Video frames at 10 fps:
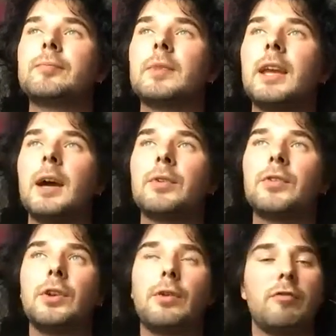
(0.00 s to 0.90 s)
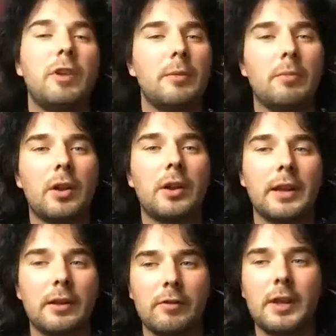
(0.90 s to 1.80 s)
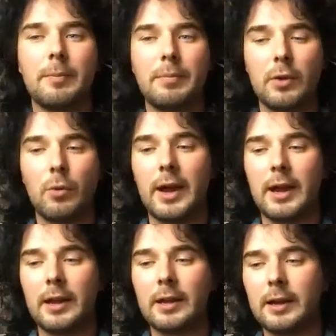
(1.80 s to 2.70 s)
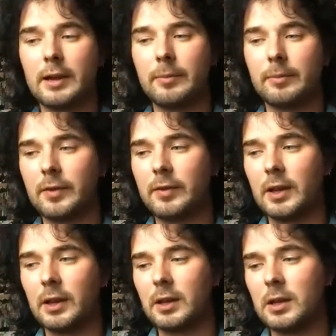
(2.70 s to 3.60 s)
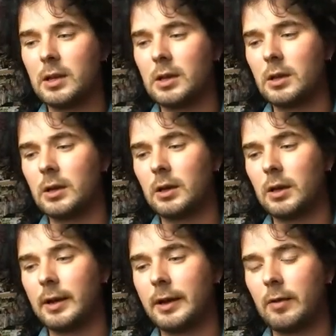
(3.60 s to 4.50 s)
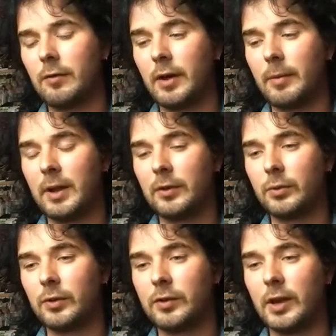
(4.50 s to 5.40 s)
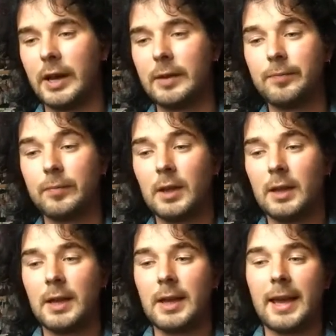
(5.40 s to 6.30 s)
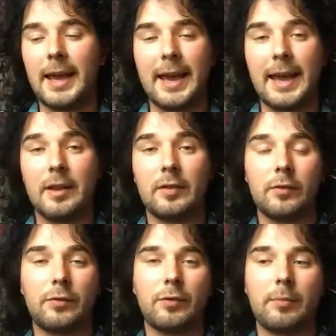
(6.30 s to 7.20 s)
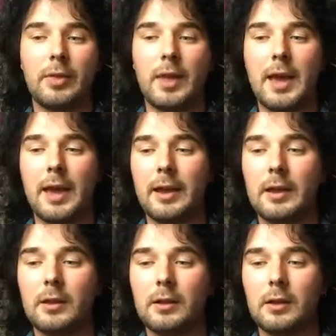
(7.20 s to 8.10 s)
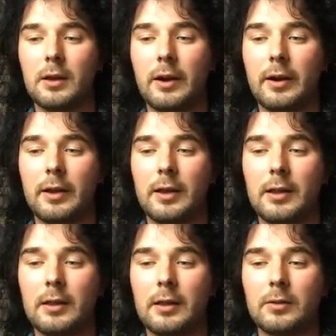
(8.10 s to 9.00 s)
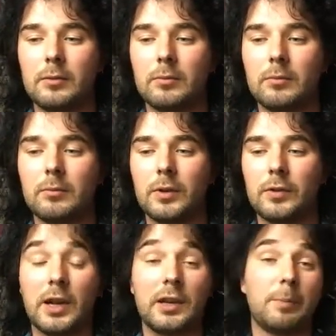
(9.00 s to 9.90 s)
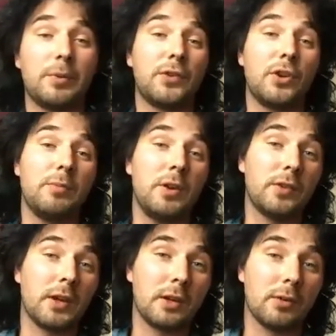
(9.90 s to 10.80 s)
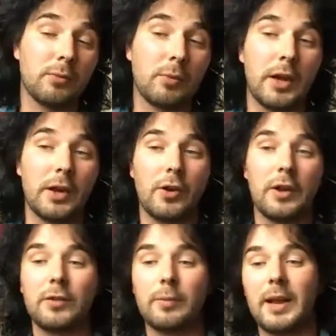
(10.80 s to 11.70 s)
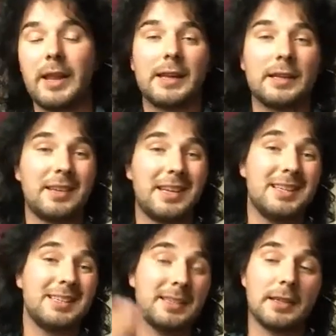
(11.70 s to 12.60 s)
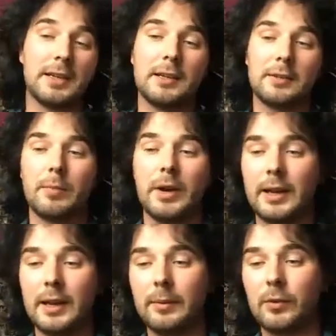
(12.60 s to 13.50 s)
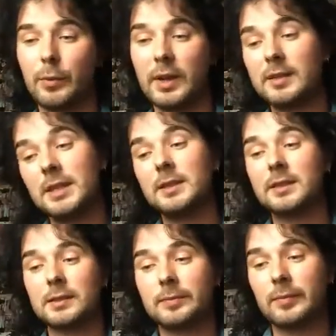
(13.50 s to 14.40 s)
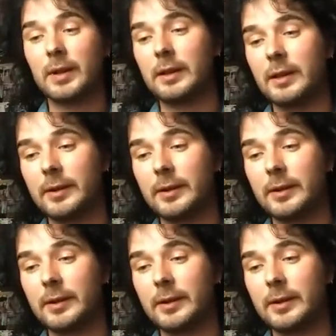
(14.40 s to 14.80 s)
yeah, I pursued 3D modeling in a really big way, particularly environmental design. And from there, I decided to pursue music when I got into my later teens and my 20s. And